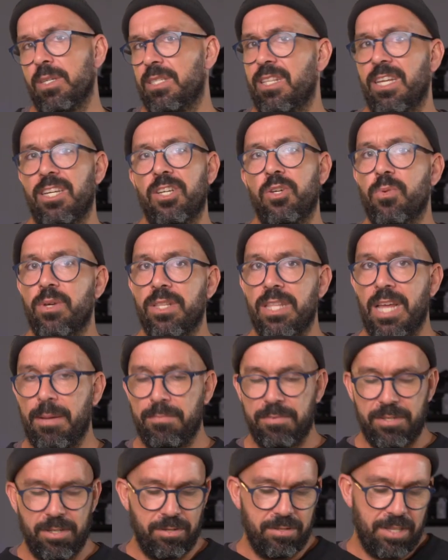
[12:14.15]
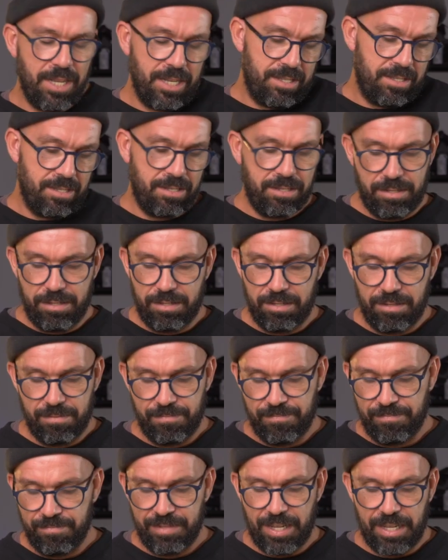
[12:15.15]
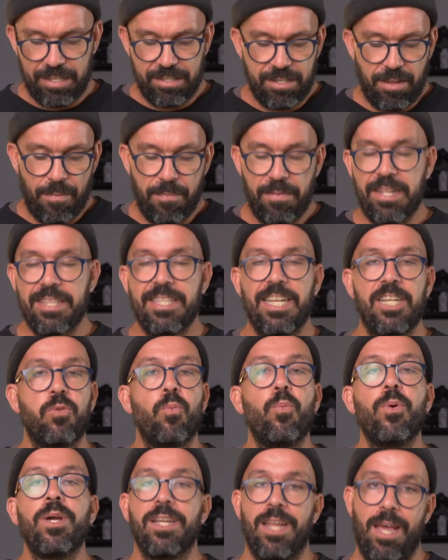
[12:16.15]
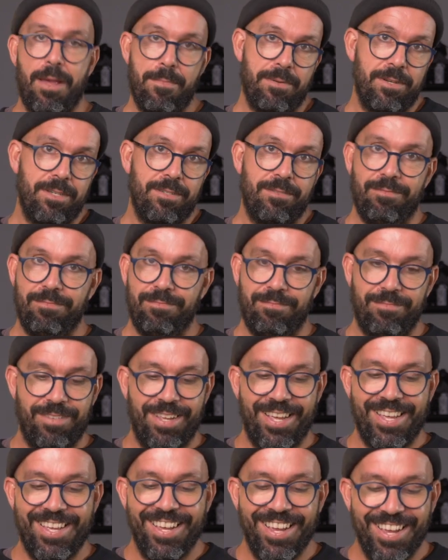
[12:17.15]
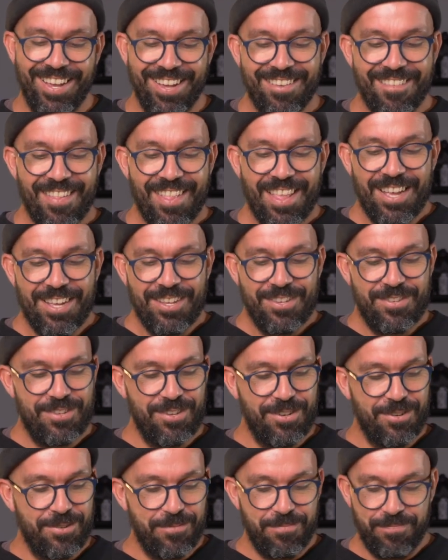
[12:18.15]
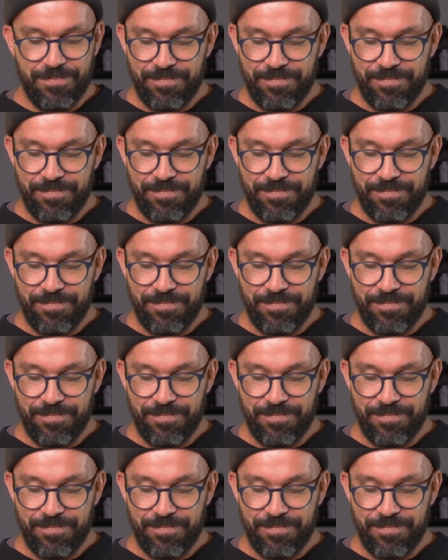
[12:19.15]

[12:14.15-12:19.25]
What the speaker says: tend to adapt, so that's something that will happen. So